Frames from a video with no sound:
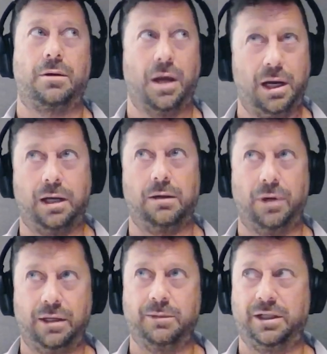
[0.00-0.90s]
okay,
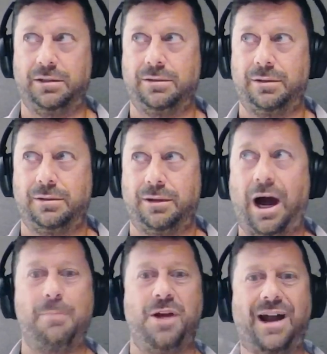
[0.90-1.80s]
wait a minute.
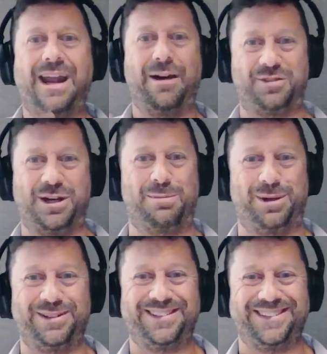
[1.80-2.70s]
I'm not effed up.